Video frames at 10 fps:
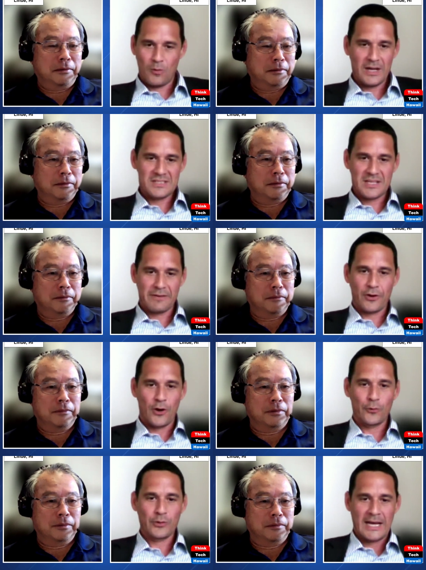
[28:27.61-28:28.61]
Speaker 1: Hawaiians never
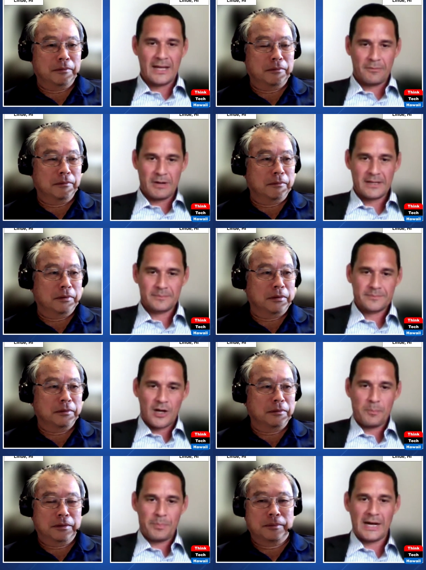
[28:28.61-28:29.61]
own land, right? Yeah.
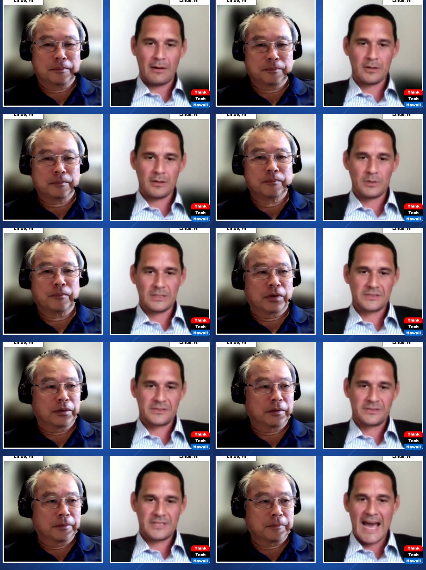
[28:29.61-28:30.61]
Our power was yeah.
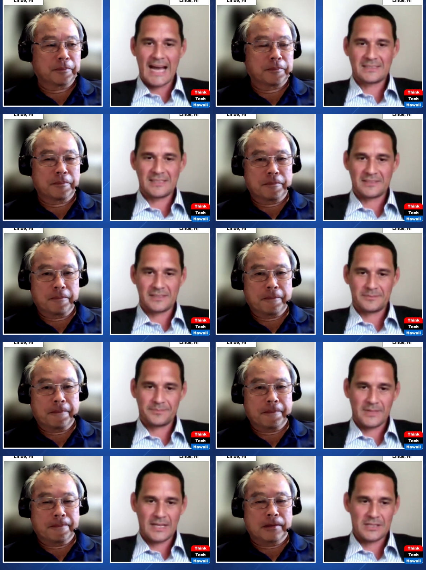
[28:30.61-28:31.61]
to access it.
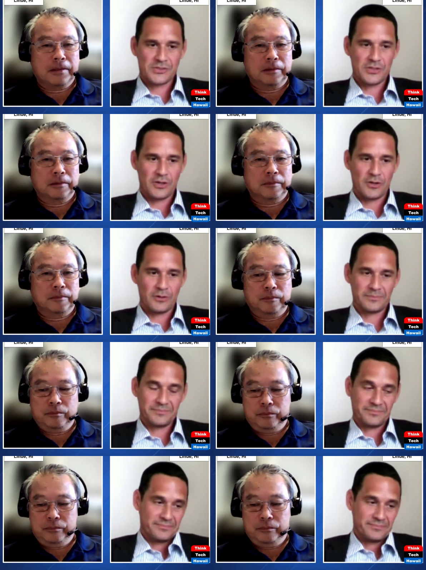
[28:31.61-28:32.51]
And so,